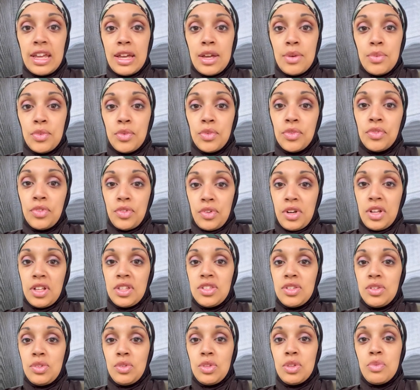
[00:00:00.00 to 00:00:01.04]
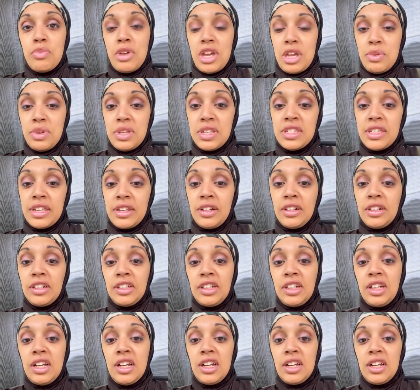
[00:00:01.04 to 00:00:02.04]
I'm referring to the baby center,